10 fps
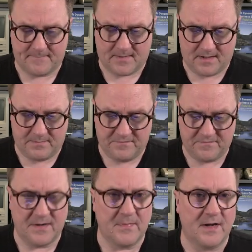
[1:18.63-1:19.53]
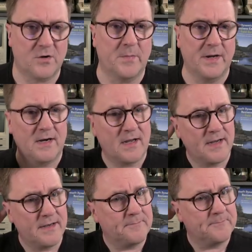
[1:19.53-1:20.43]
Let me find my command
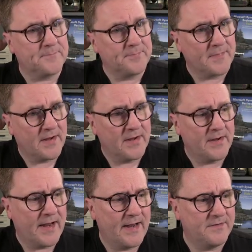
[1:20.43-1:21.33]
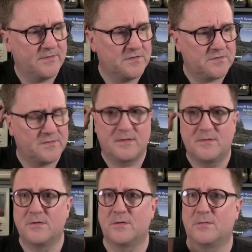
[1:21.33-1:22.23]
line, and just
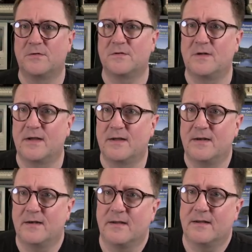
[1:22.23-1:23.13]
like in